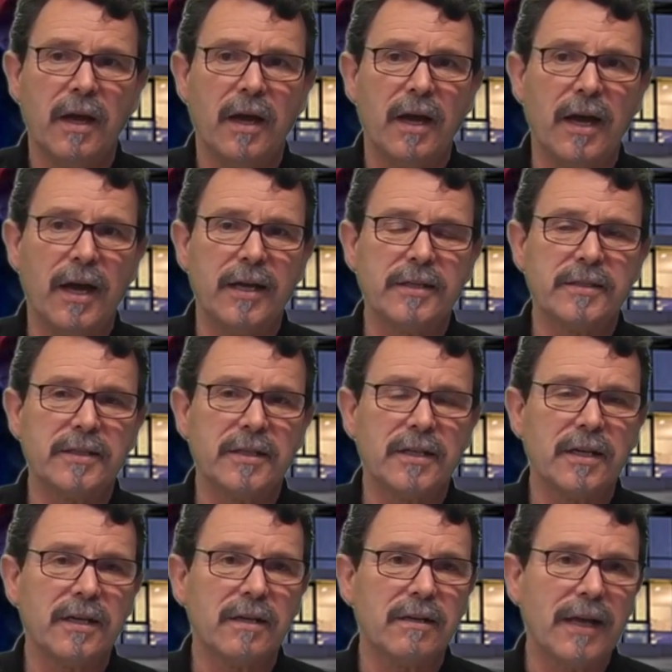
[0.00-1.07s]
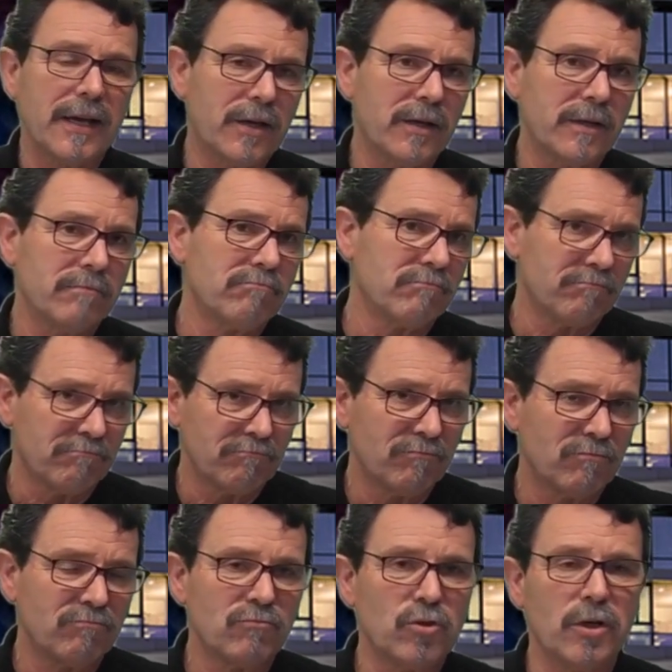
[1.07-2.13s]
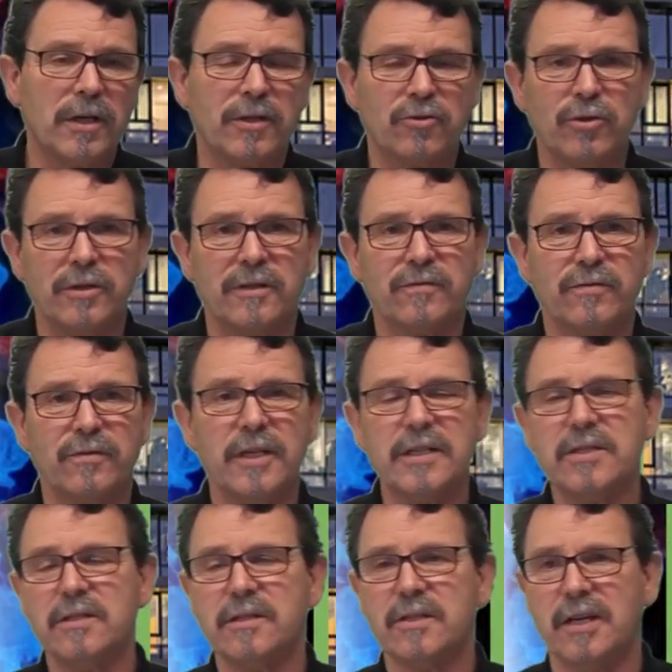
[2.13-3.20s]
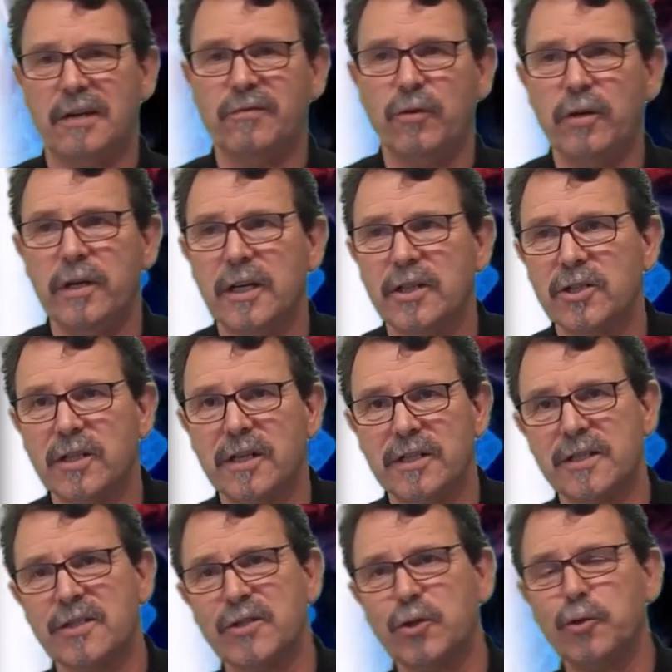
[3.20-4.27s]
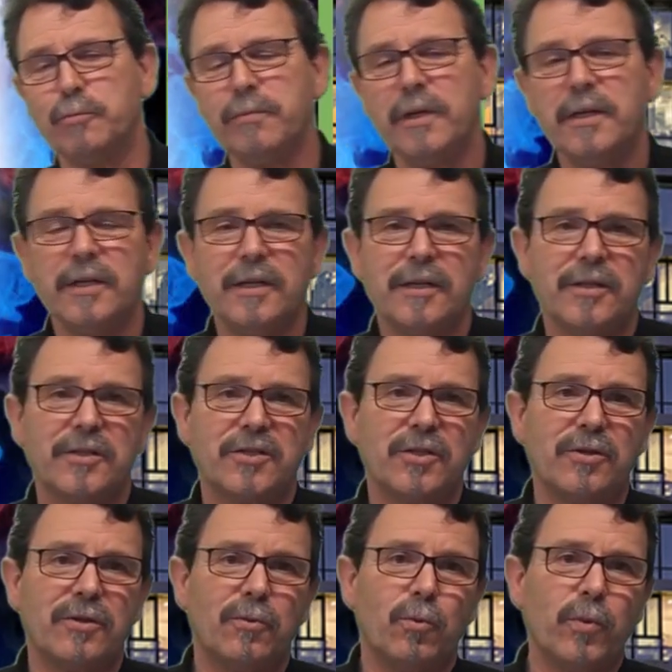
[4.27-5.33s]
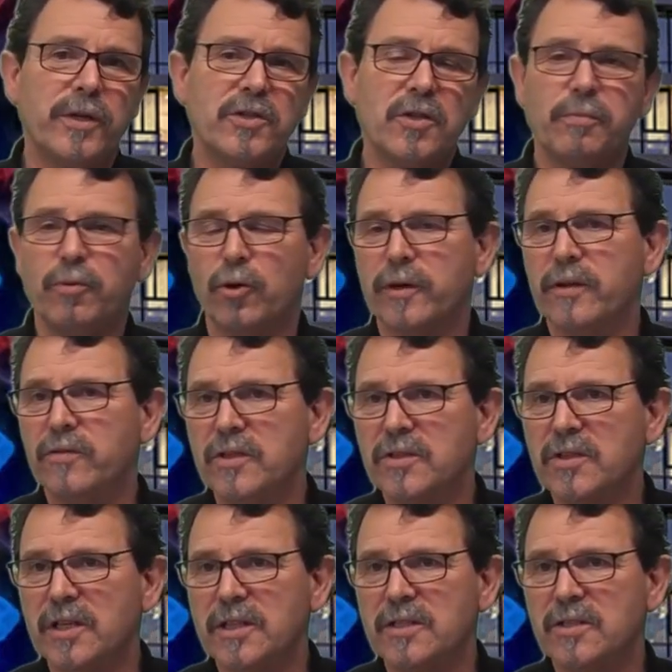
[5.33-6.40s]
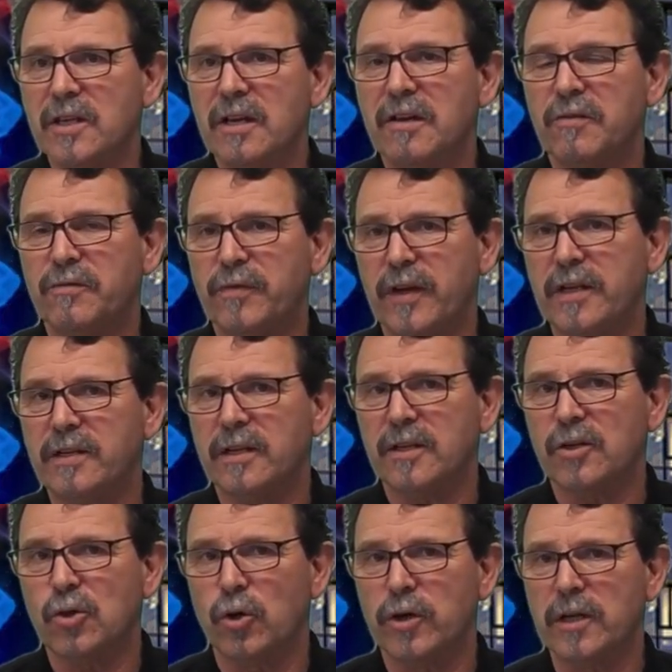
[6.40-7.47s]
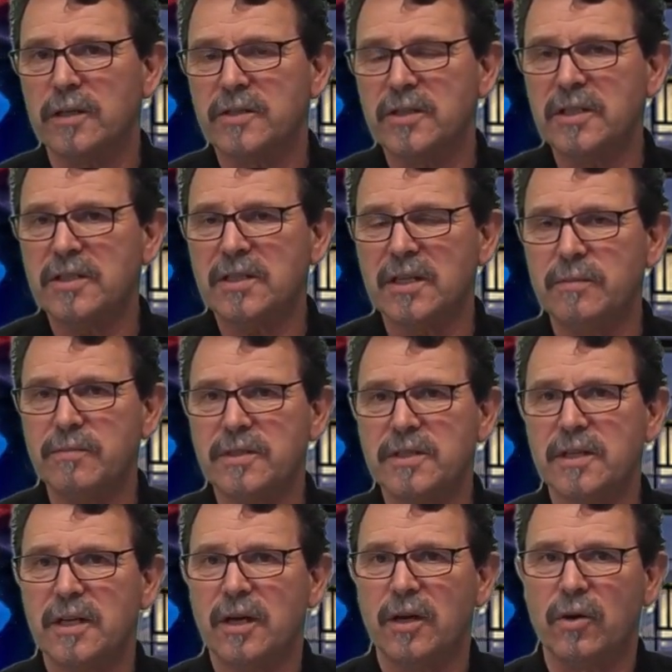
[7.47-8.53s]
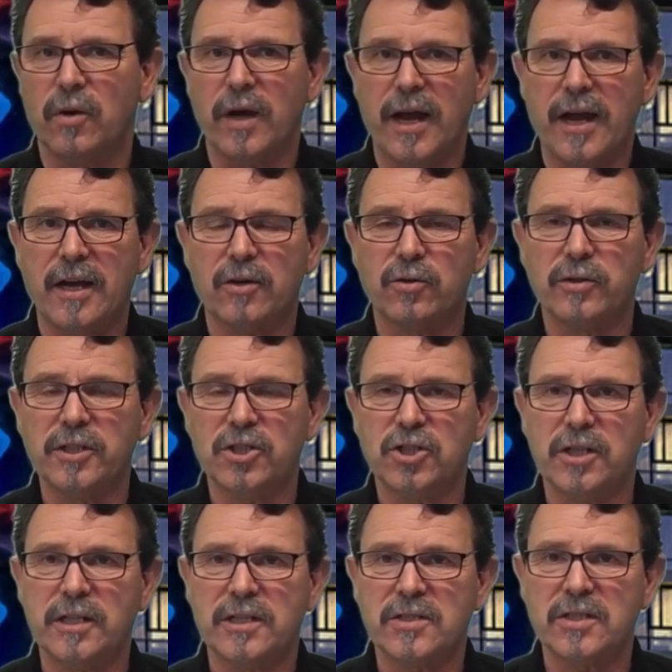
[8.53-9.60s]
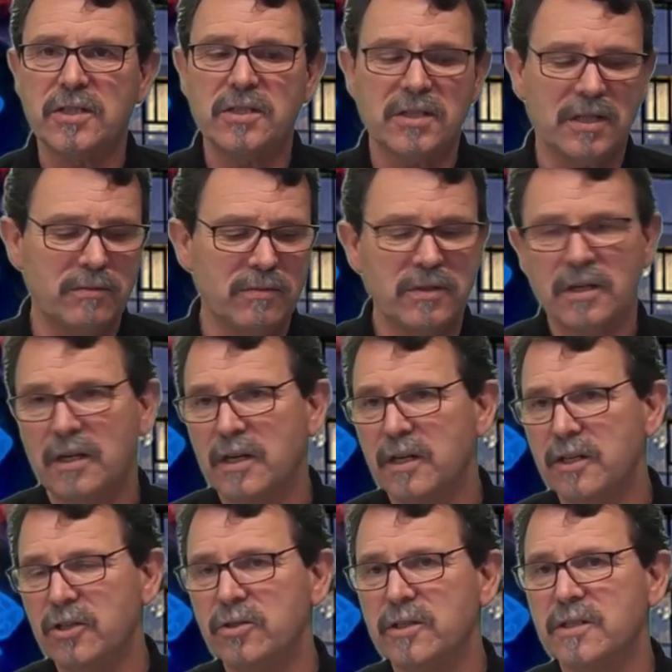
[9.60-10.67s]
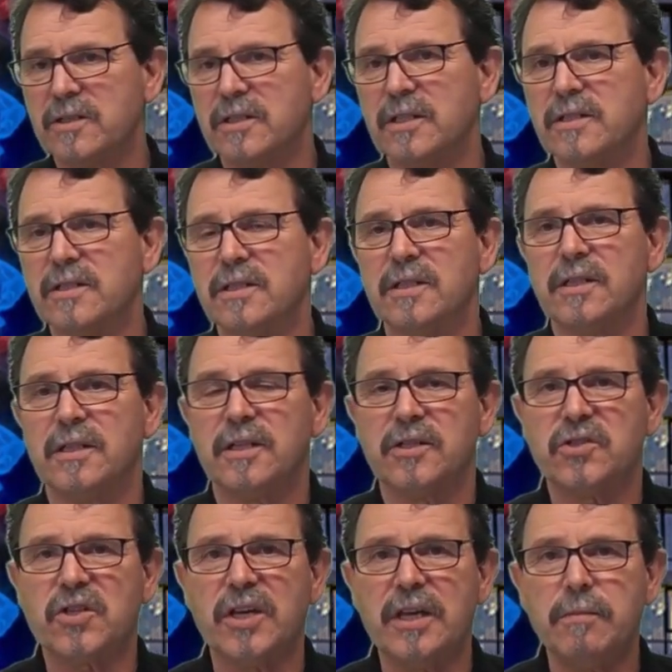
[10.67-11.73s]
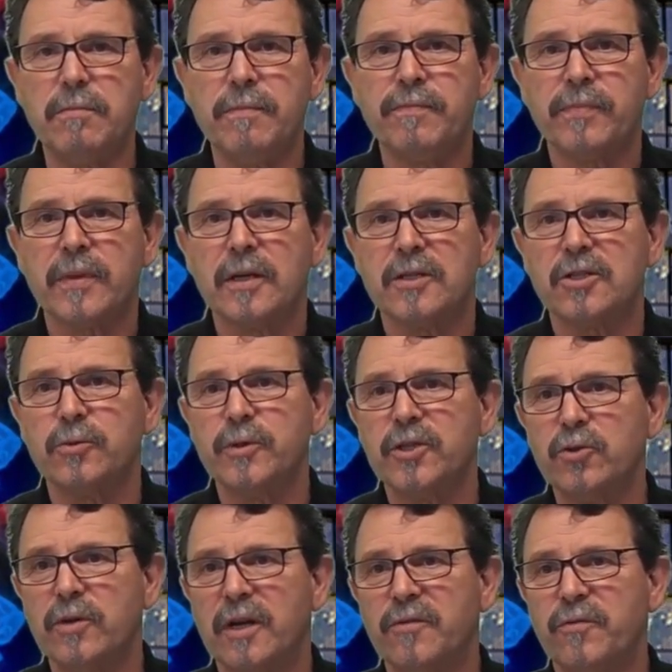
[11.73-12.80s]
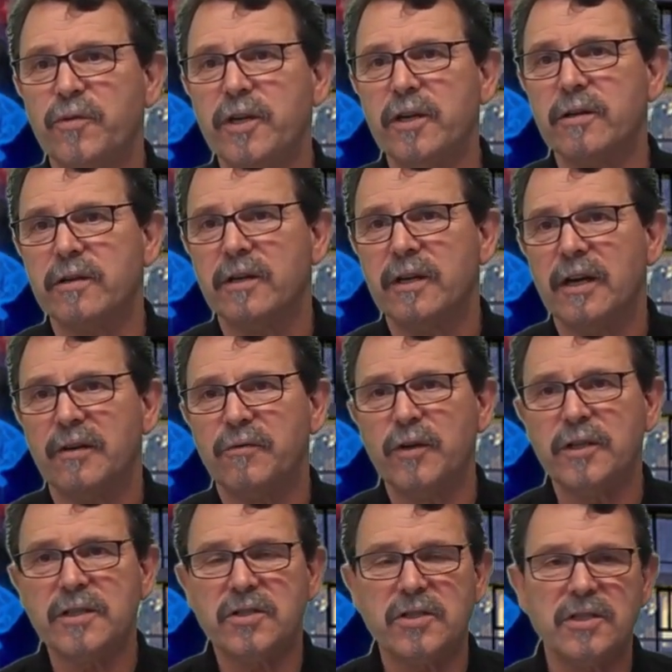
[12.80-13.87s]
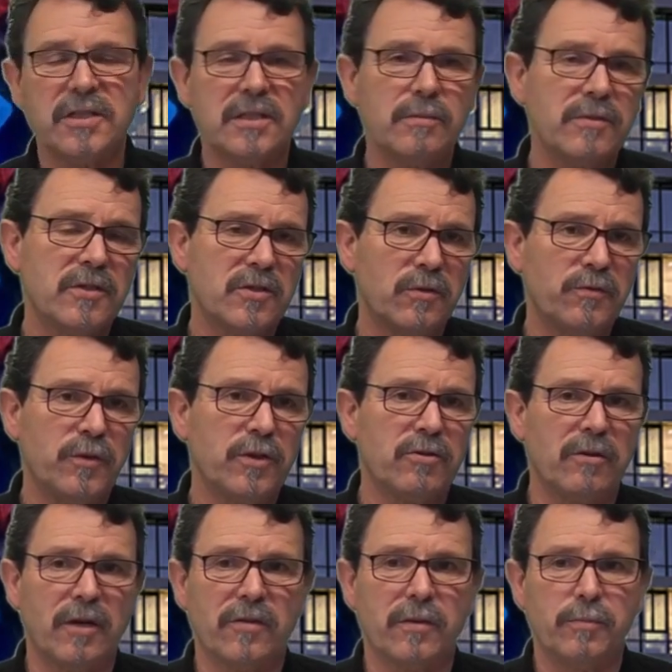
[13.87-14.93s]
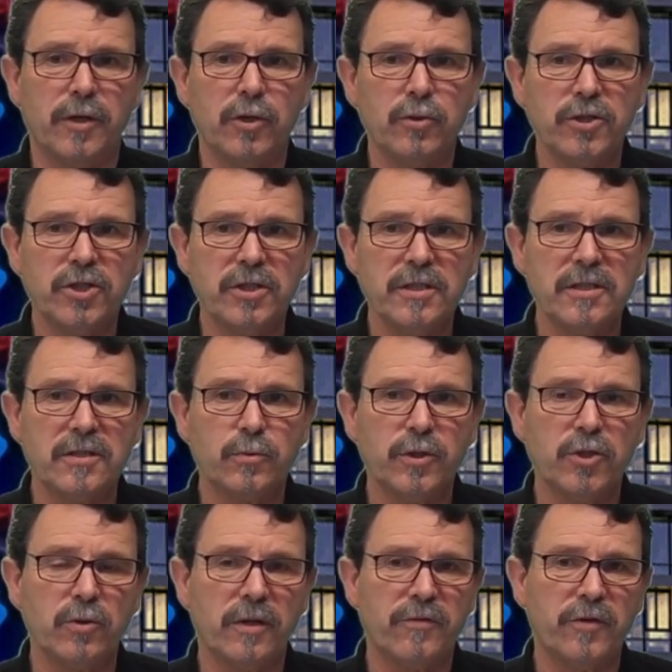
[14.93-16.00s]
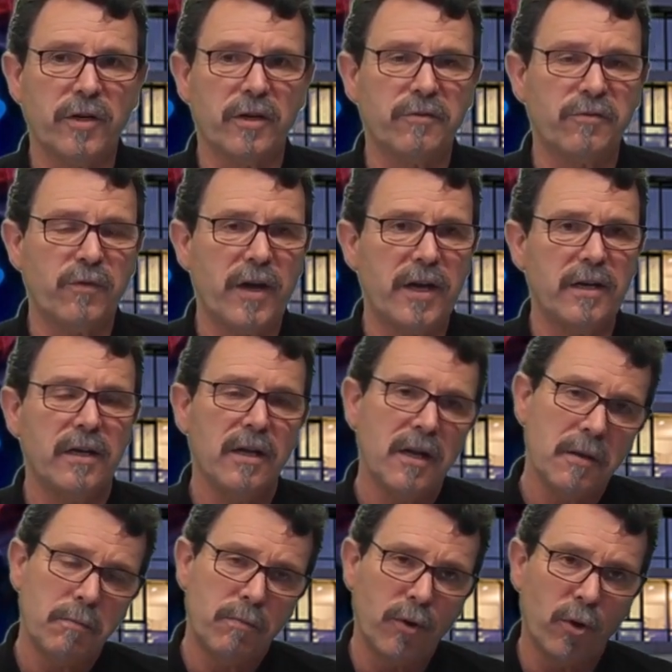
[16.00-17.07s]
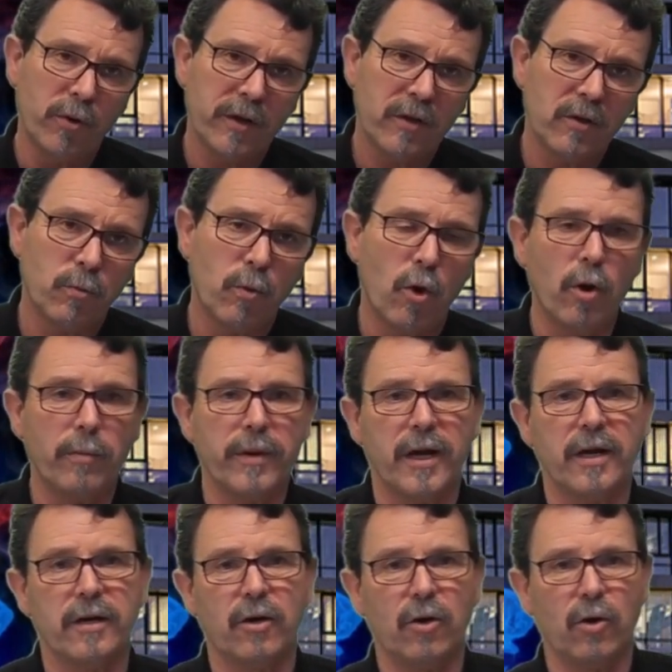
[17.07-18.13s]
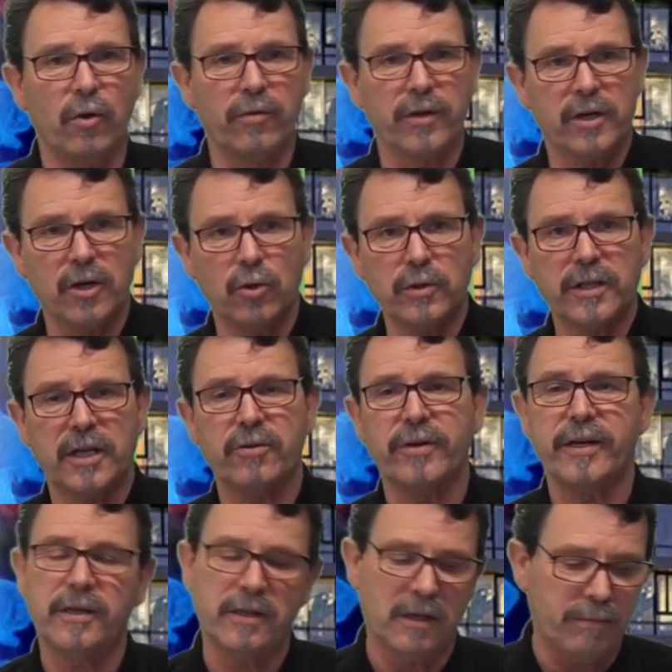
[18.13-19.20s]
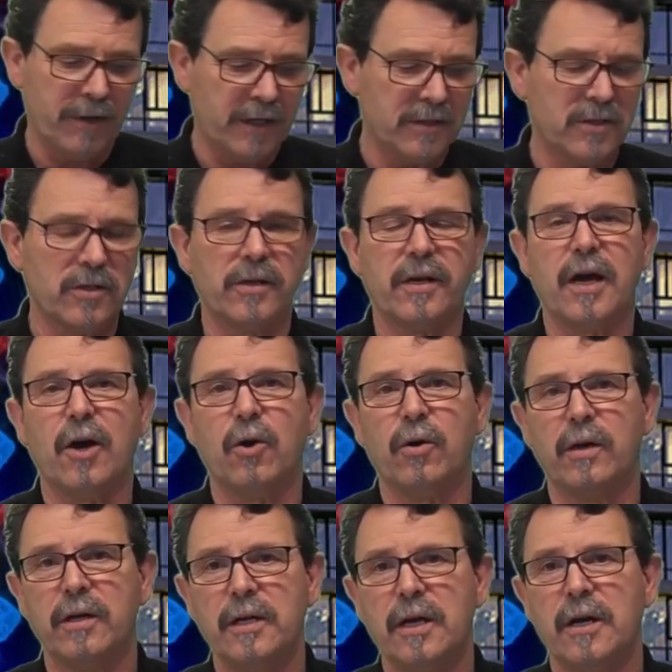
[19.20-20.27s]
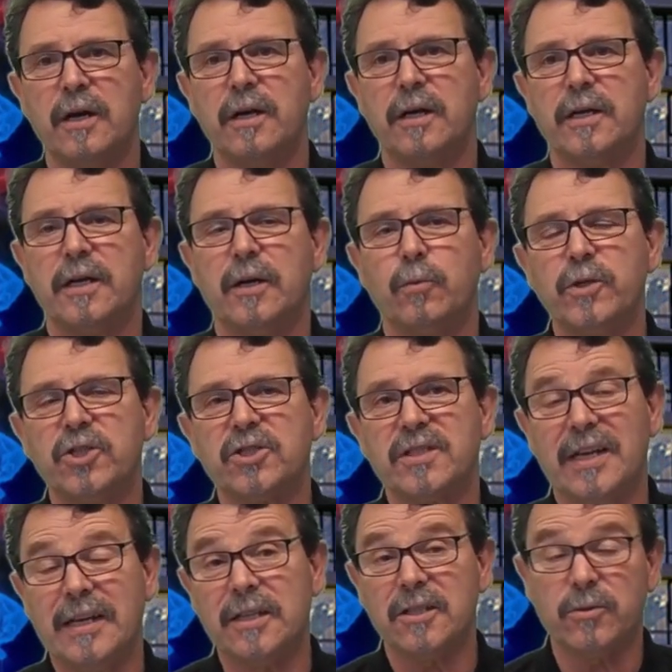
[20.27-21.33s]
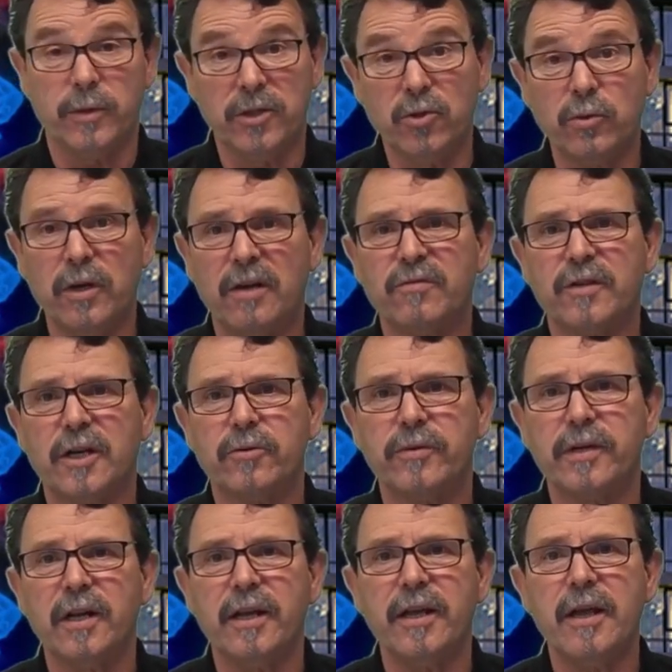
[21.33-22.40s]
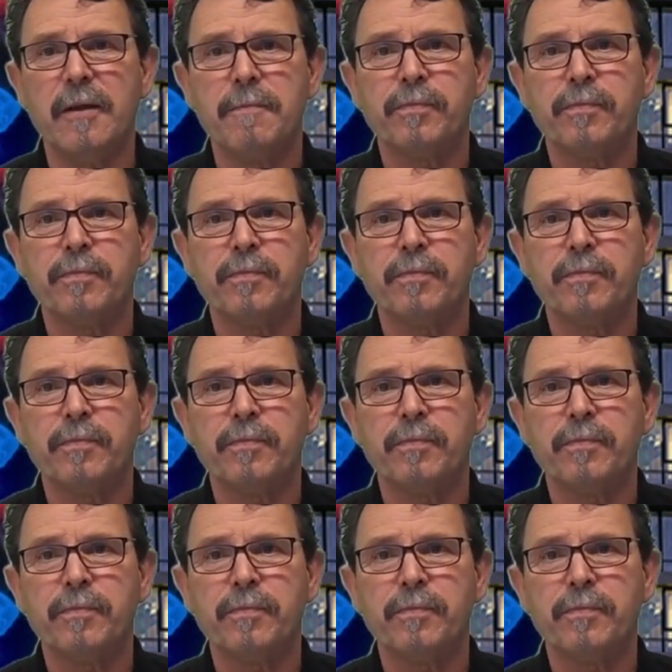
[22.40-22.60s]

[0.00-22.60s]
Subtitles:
And you have listened carefully, I assume. So we support, in this case, fan coil systems or air conditioning systems. Here is just a scheme. So we do have here filter systems to filter out the pollutions. We do have here a fan blowing the warm air or the cold air in, depends on which status we do have currently.